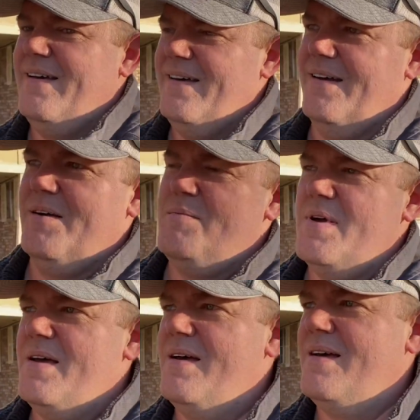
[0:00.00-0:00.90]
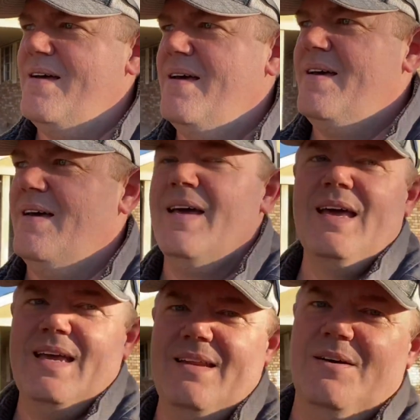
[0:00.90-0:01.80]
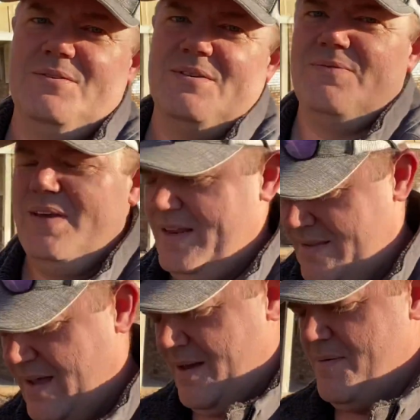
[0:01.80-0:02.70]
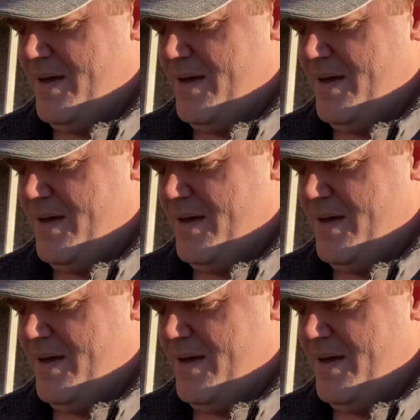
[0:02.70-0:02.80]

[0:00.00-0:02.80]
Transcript: Hear him? He knows it's feeding time.